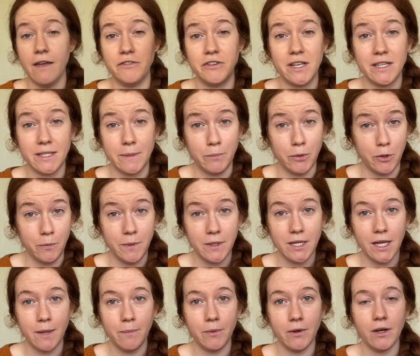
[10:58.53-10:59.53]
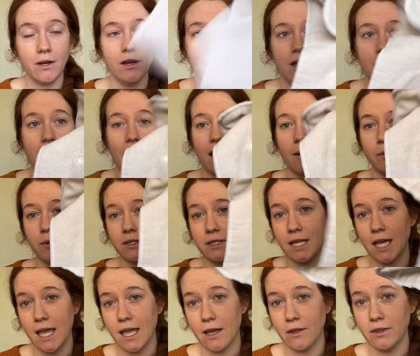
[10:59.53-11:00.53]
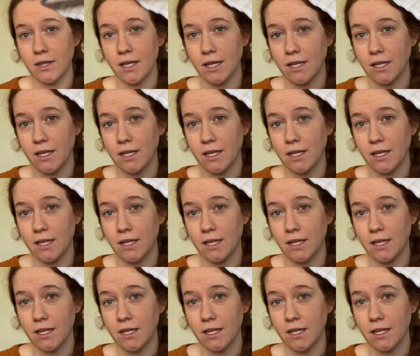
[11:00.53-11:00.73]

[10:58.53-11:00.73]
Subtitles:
she has a poopy diaper, I will take out the